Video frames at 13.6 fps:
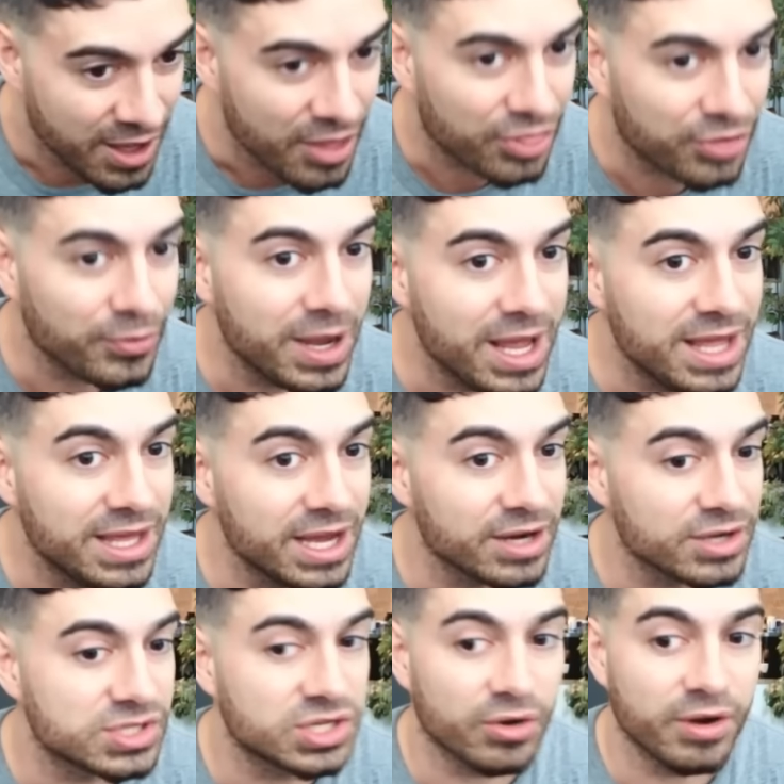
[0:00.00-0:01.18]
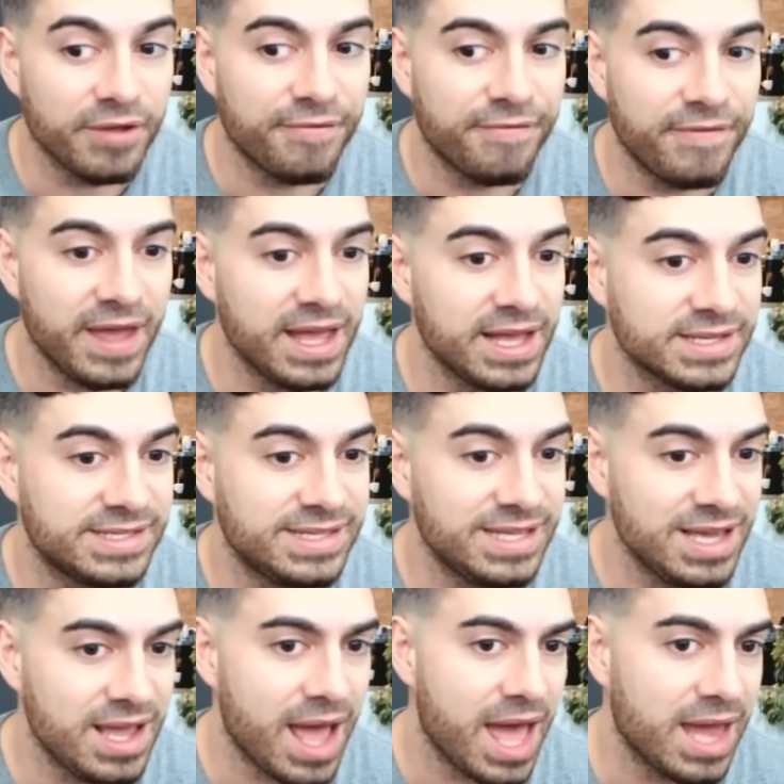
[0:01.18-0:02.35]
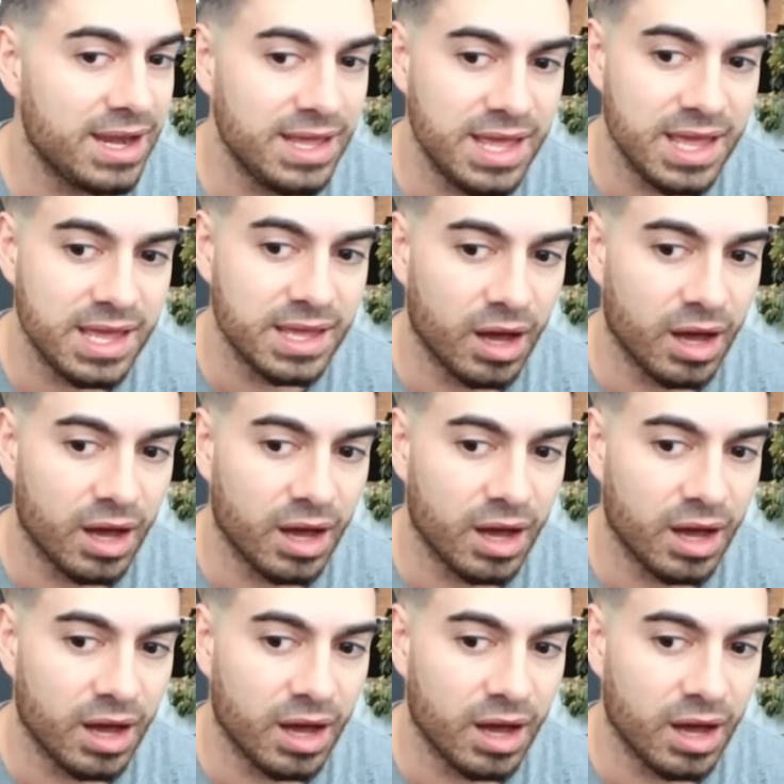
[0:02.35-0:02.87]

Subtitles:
3 years during phase D and E